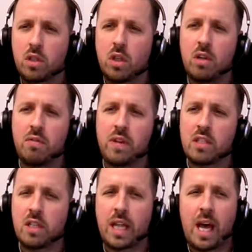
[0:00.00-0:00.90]
and, and
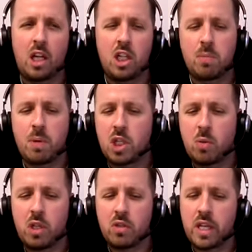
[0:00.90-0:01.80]
things like that. And
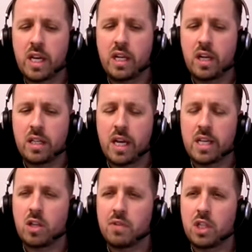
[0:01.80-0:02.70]
especially when you're sitting at a
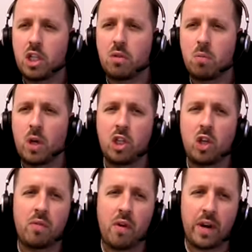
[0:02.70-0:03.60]
desk, obviously, one, you're
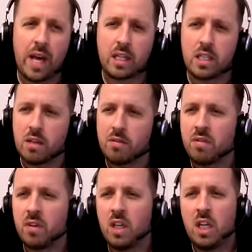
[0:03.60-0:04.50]
not very active.